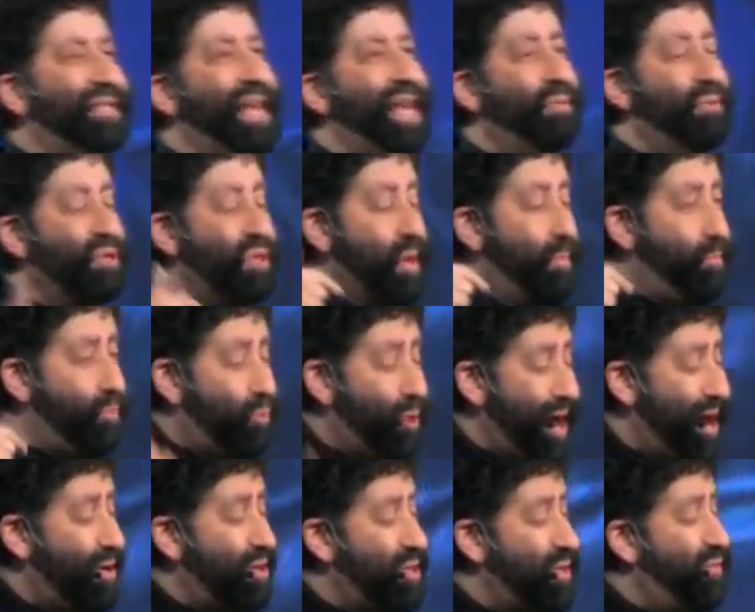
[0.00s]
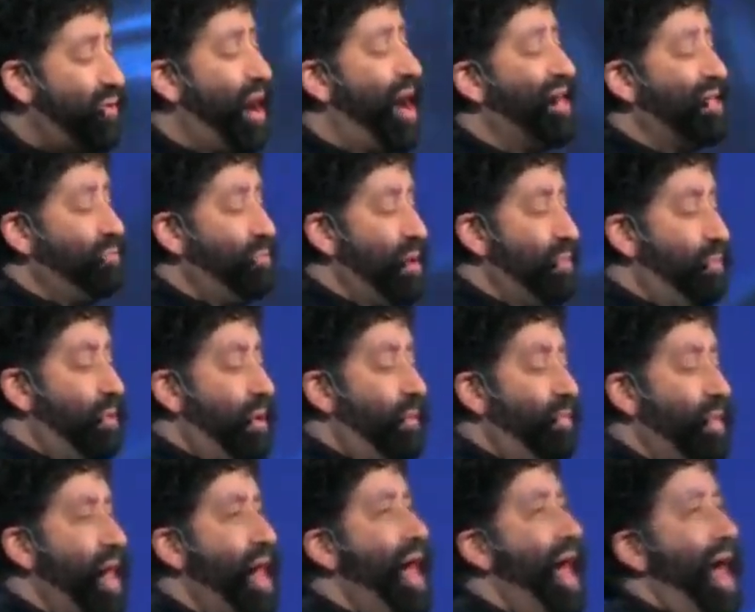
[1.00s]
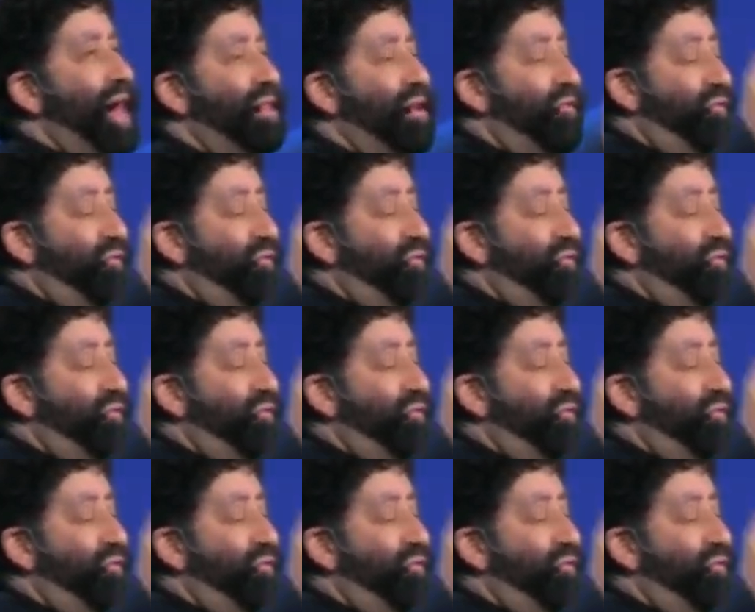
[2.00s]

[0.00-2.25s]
It was the prayers of God's people and the